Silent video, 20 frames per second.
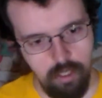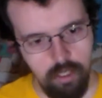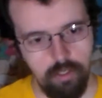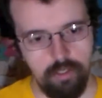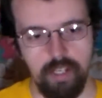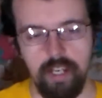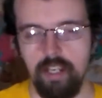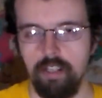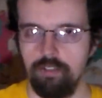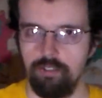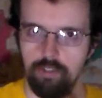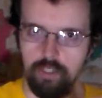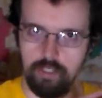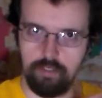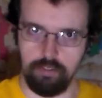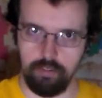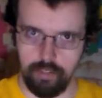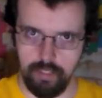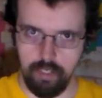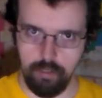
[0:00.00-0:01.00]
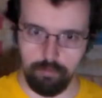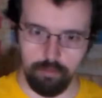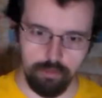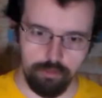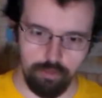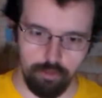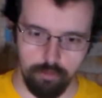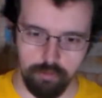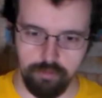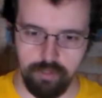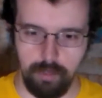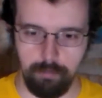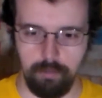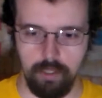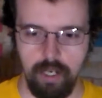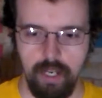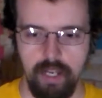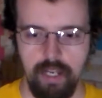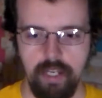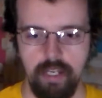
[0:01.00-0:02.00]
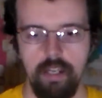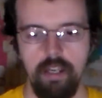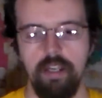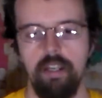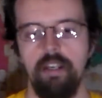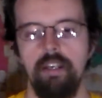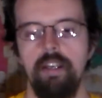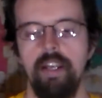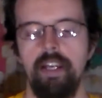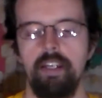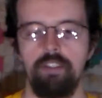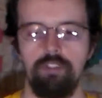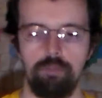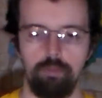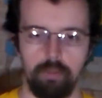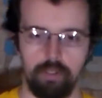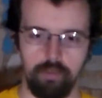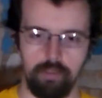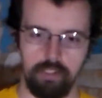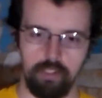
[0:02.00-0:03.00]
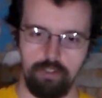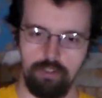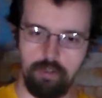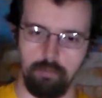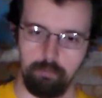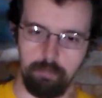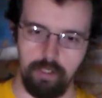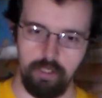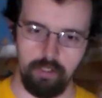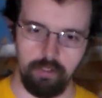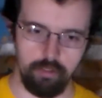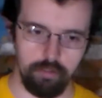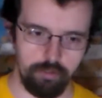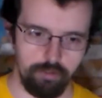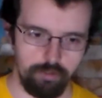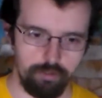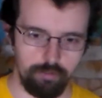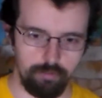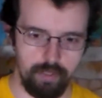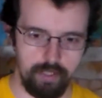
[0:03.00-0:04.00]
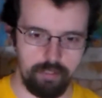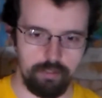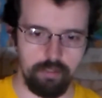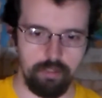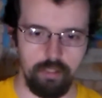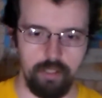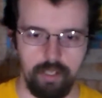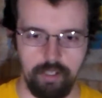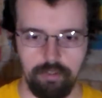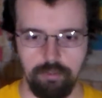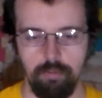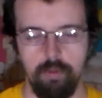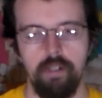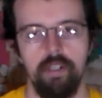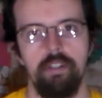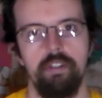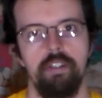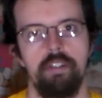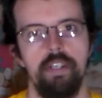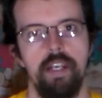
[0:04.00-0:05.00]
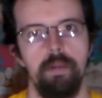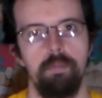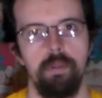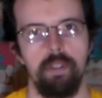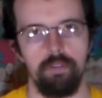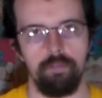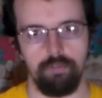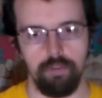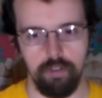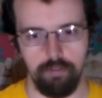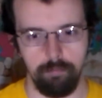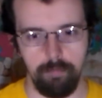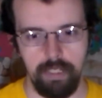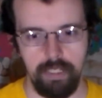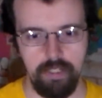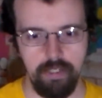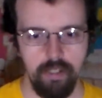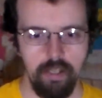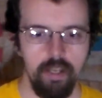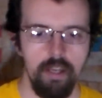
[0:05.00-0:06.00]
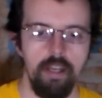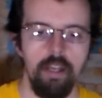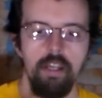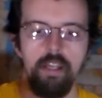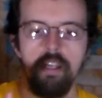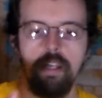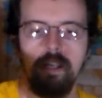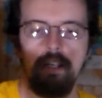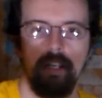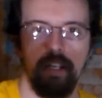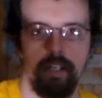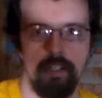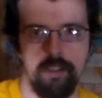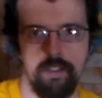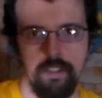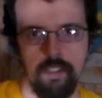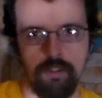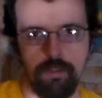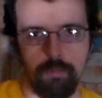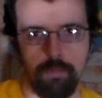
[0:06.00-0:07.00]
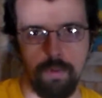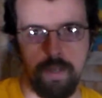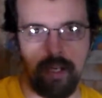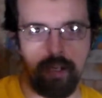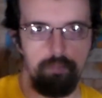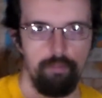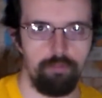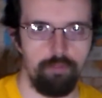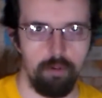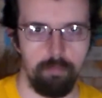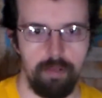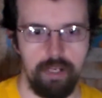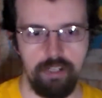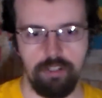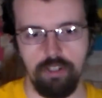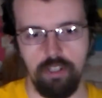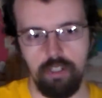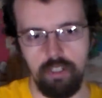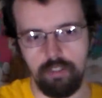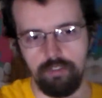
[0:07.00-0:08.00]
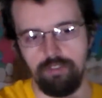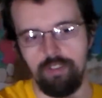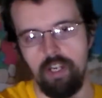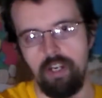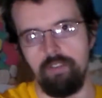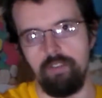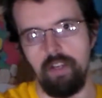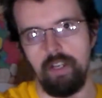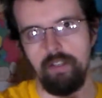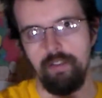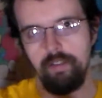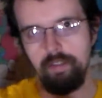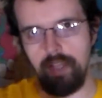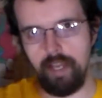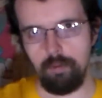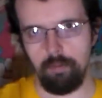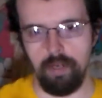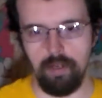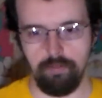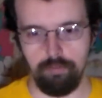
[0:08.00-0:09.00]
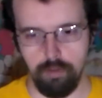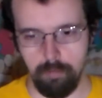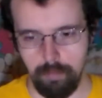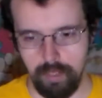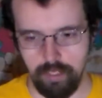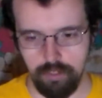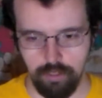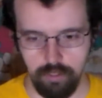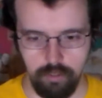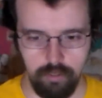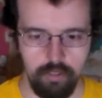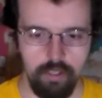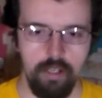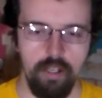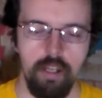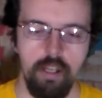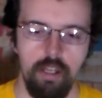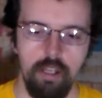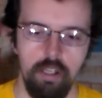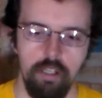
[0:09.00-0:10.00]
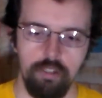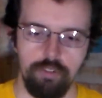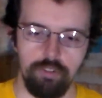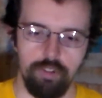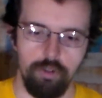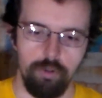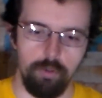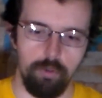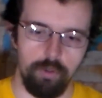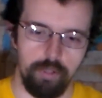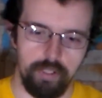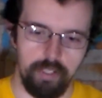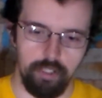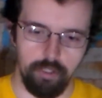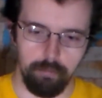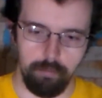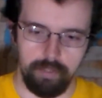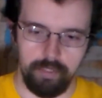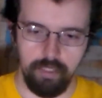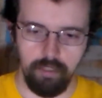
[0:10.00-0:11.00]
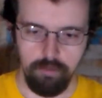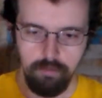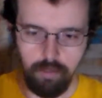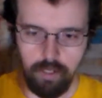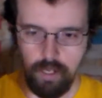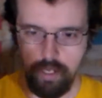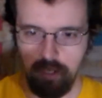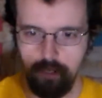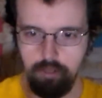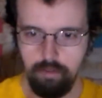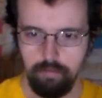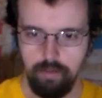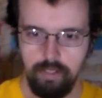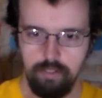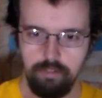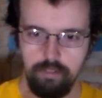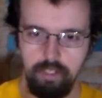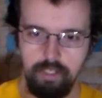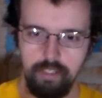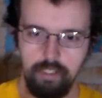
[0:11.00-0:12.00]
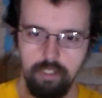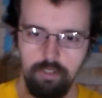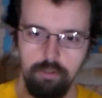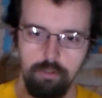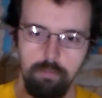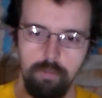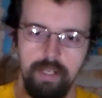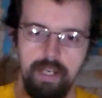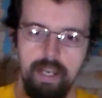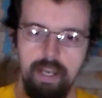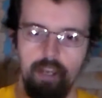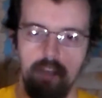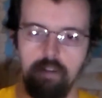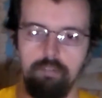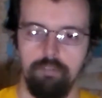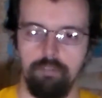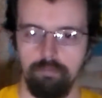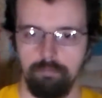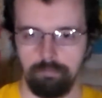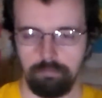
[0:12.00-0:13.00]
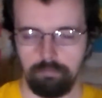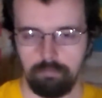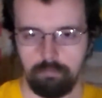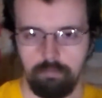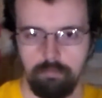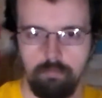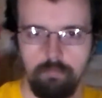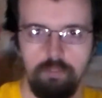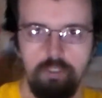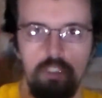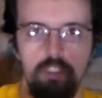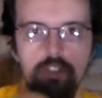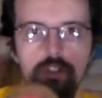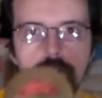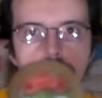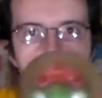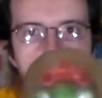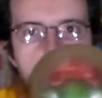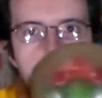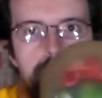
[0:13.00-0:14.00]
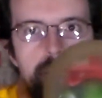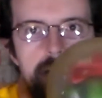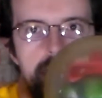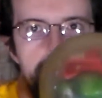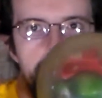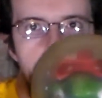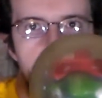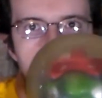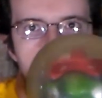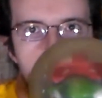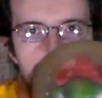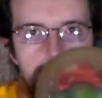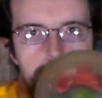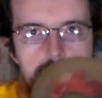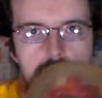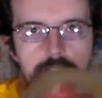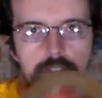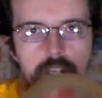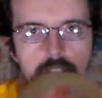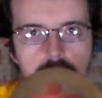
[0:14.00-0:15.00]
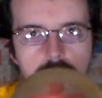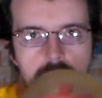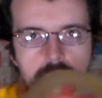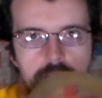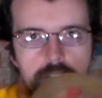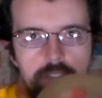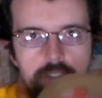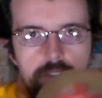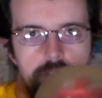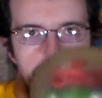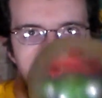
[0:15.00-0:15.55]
Okay, so that's Leo the Sewer Samurai. Next, we're going to jump on straight to the next one on the table in front of me in a this way formation instead of a that way formation. So here we go. Ready, steady, go. We have Raphael the Space Cadet.